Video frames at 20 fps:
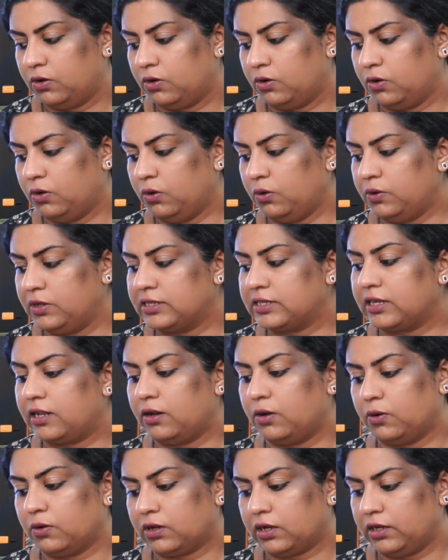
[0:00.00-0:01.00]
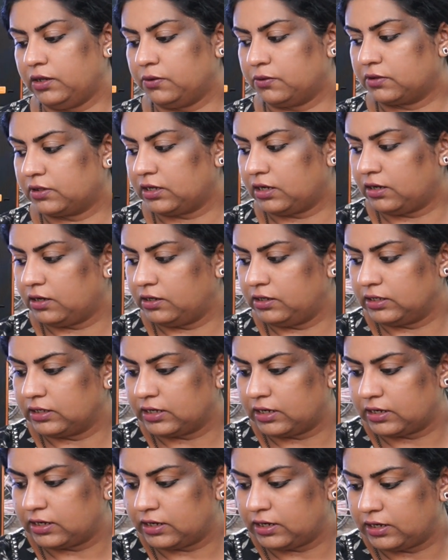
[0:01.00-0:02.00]
Who is a Lokayukta in
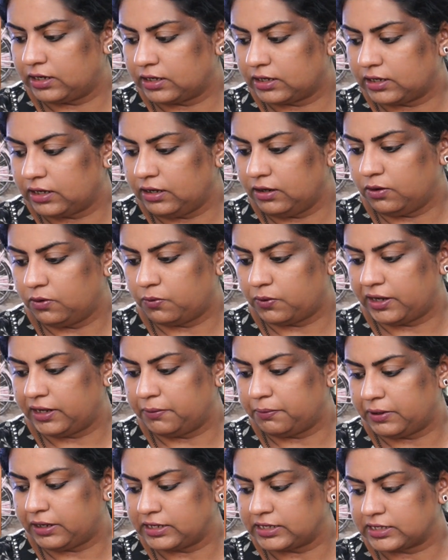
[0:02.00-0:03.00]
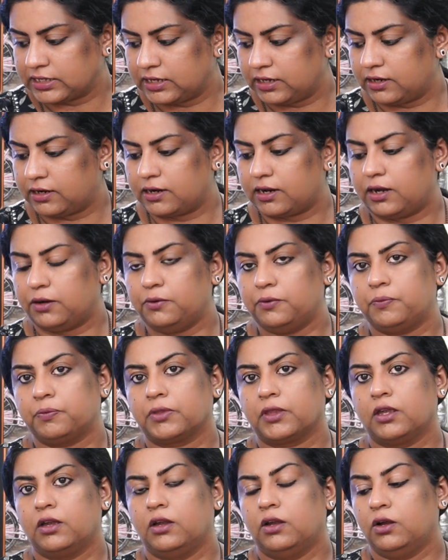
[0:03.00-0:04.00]
Karnataka? Y. Bhaskar Rao.
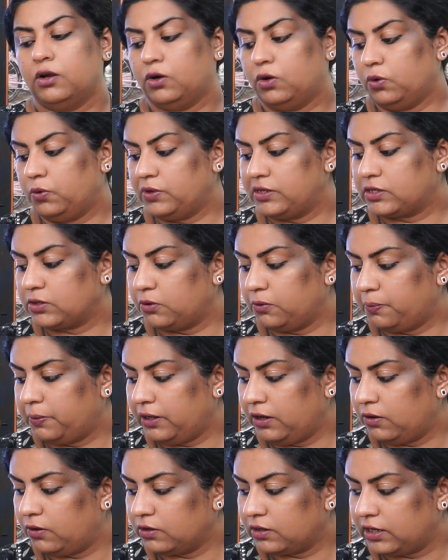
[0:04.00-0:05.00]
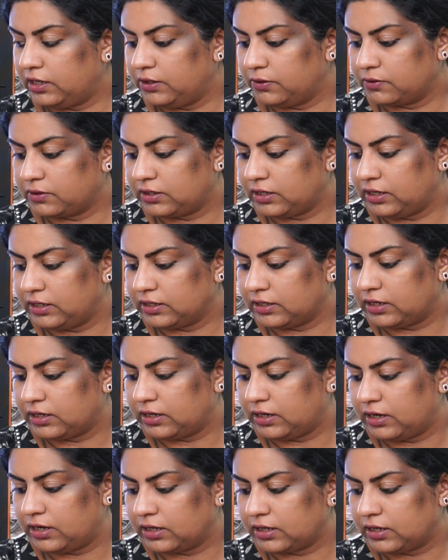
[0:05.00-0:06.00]
Who is Upalokayukta in
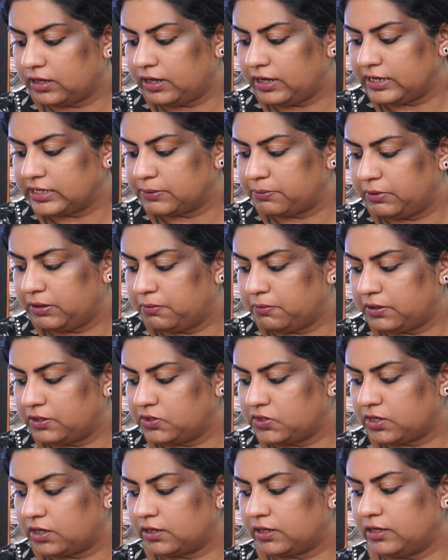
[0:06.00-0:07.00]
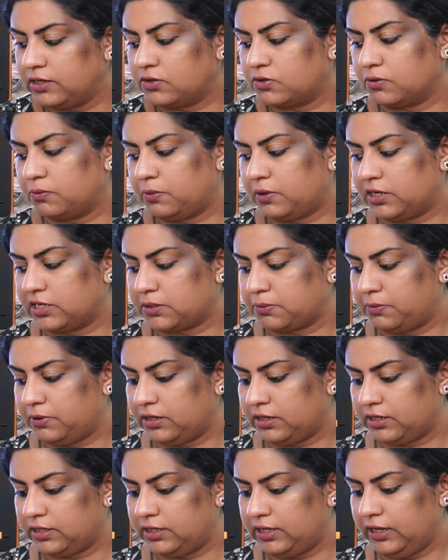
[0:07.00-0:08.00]
Karnataka? S.B. Majag and Subhash
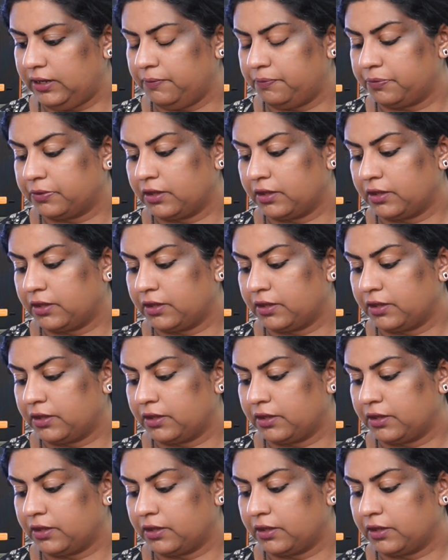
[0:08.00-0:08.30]
Biadi.